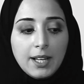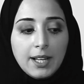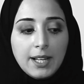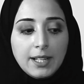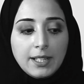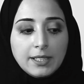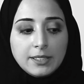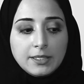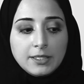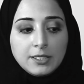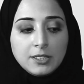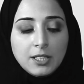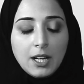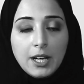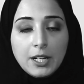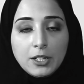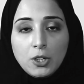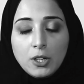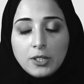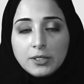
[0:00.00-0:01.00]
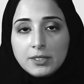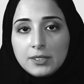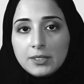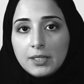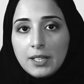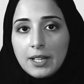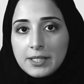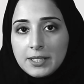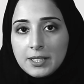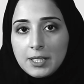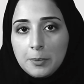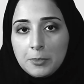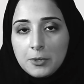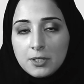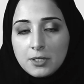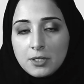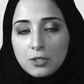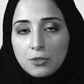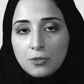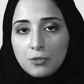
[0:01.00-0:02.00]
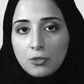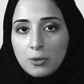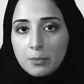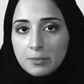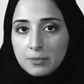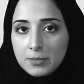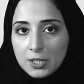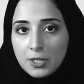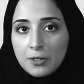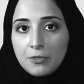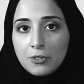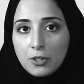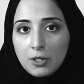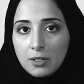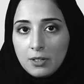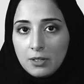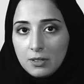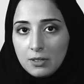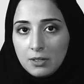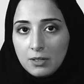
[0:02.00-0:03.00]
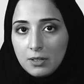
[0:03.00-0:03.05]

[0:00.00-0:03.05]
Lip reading: and I got acceptance from several